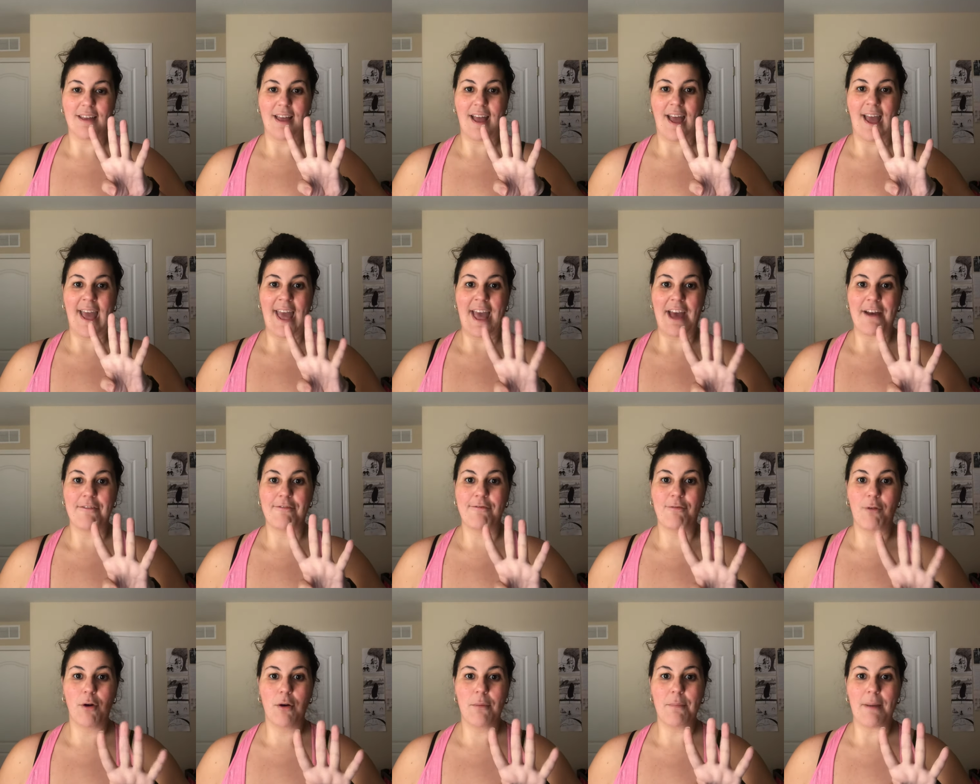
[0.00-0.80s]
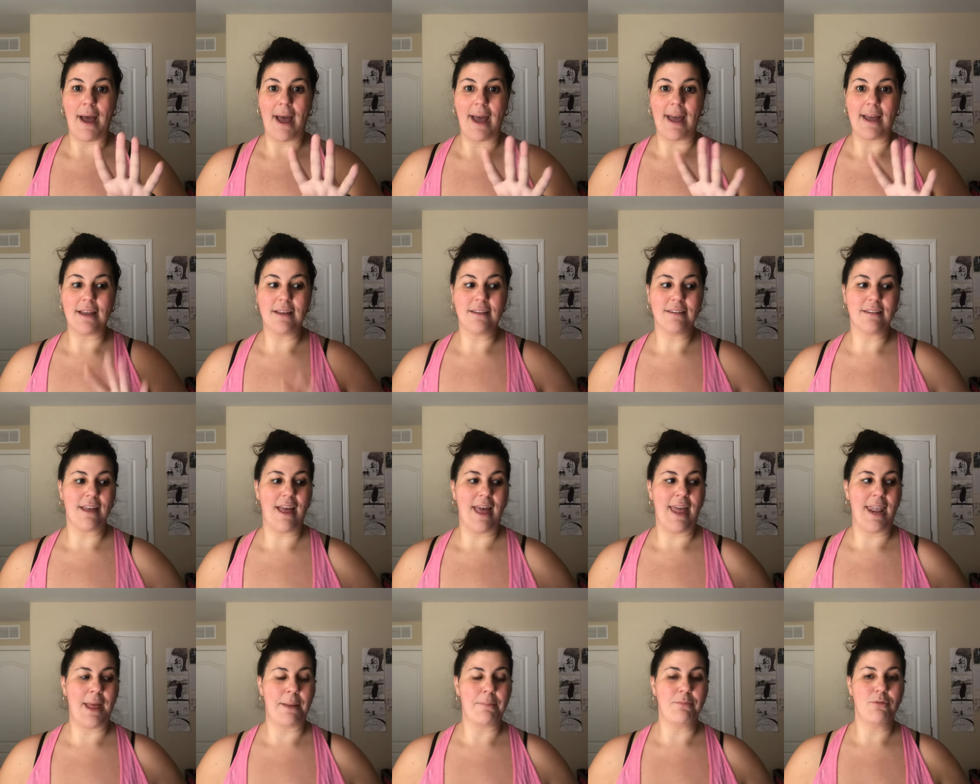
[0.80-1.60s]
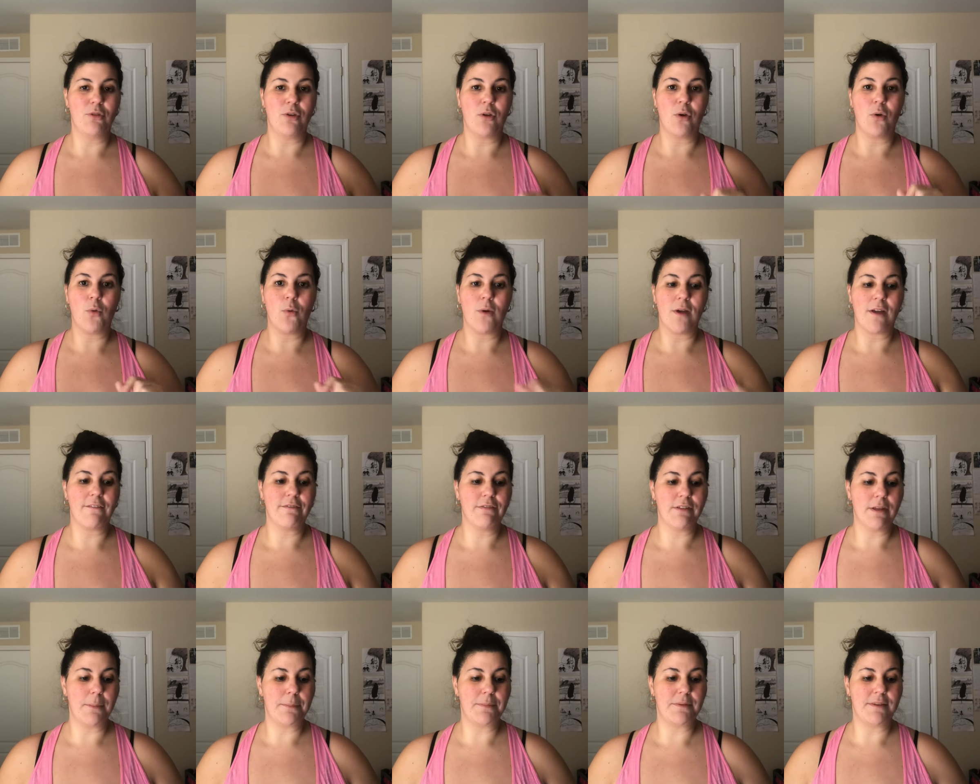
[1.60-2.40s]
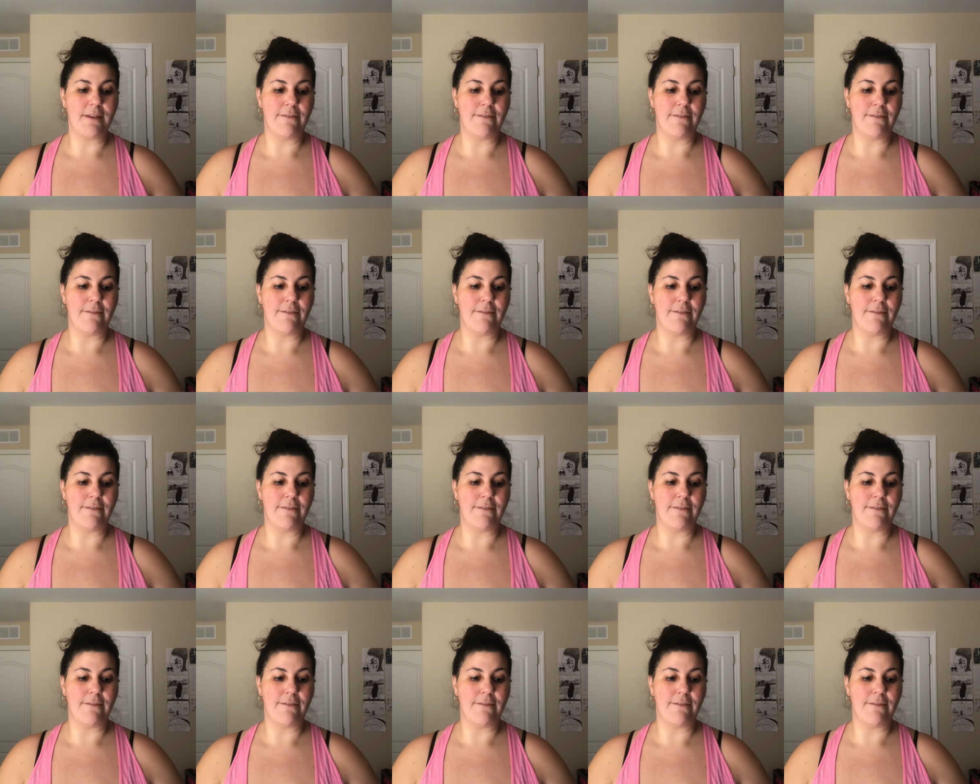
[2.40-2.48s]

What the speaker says: I have 4 bags, and I'm doing quick flips.